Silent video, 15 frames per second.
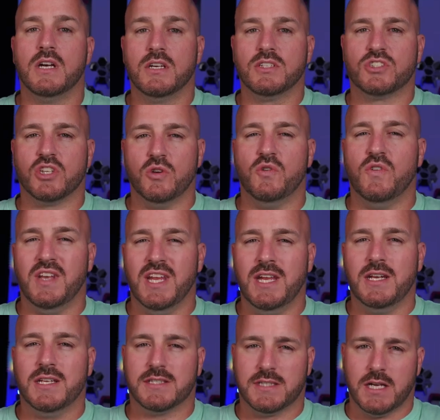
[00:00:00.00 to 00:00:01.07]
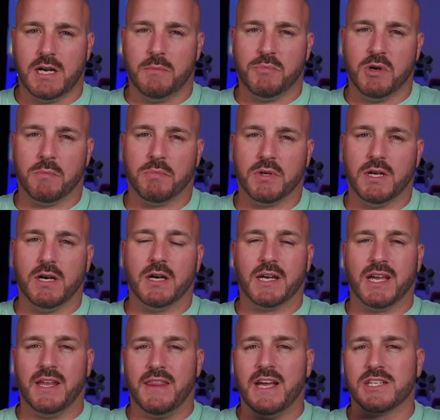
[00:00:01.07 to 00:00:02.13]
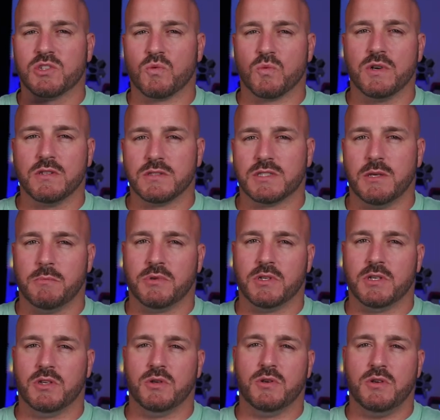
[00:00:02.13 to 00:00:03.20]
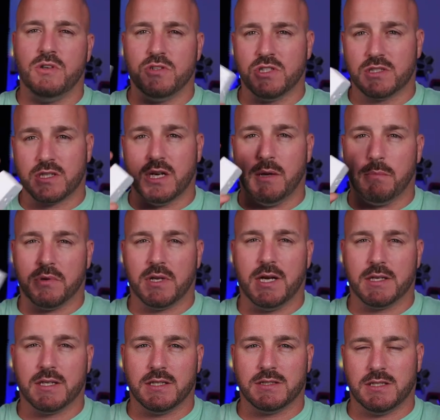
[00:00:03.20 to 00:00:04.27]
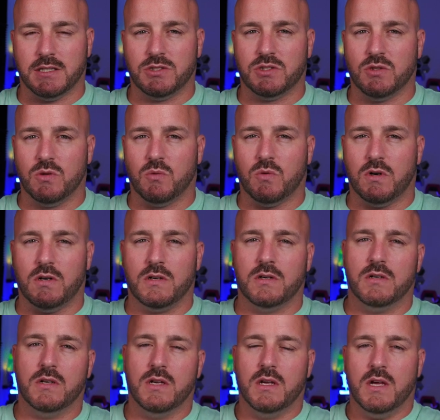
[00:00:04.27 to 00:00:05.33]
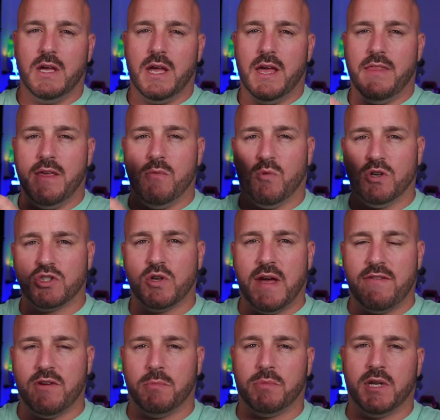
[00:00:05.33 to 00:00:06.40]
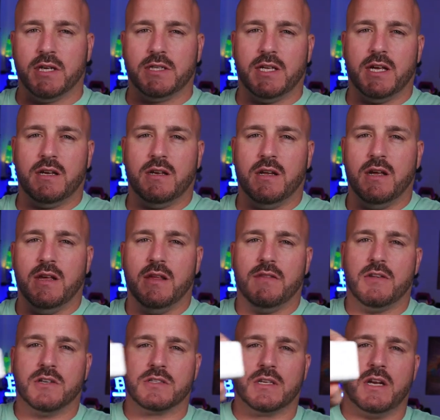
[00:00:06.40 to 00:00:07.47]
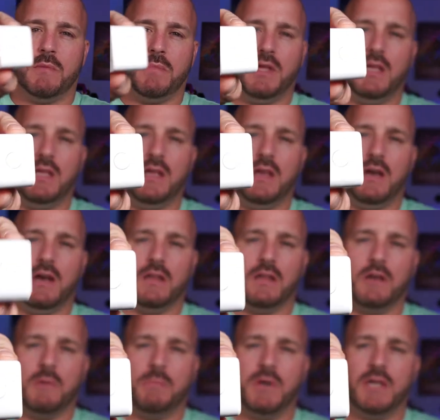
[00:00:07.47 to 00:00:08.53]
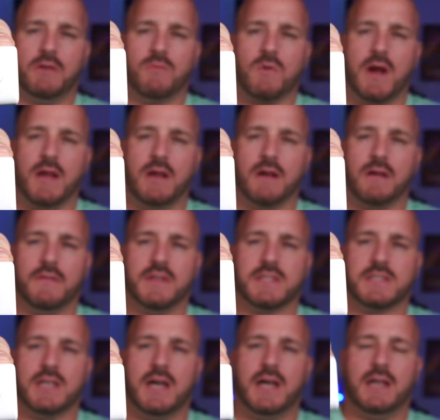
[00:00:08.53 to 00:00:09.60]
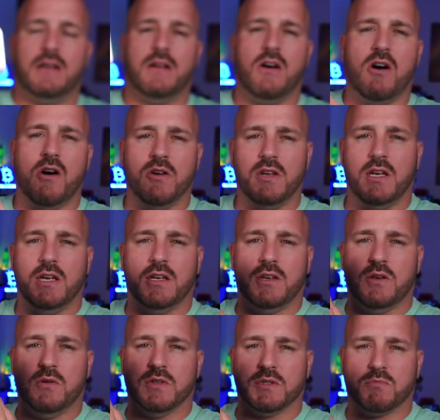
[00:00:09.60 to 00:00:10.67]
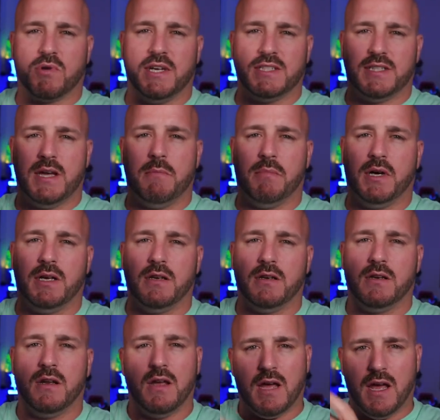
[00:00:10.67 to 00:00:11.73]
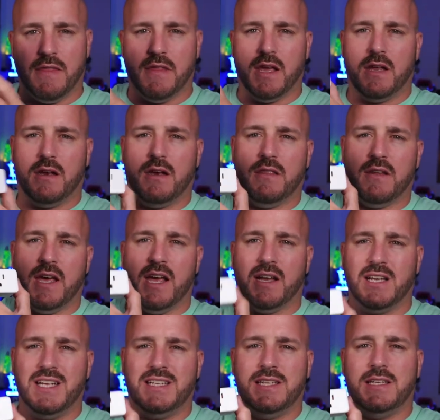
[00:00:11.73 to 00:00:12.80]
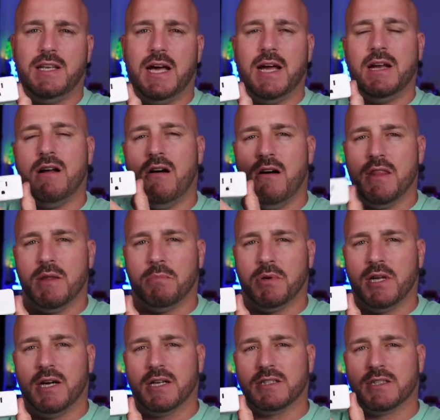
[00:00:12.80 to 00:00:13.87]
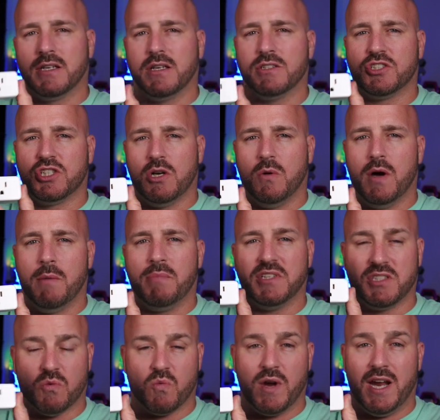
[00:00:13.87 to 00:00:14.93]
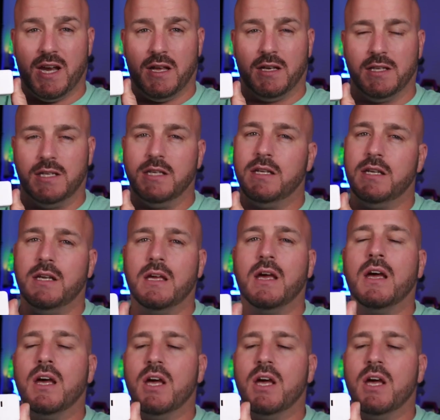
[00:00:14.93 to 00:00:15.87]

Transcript: So you need to set up your plug, and that's real simple to do. You're just going to plug this into the wall, and then once you have it plugged in, there's going to be a little button right here on the side. All you need to do is press that button, and then the LED light on the plug is going to show up. It's a red LED.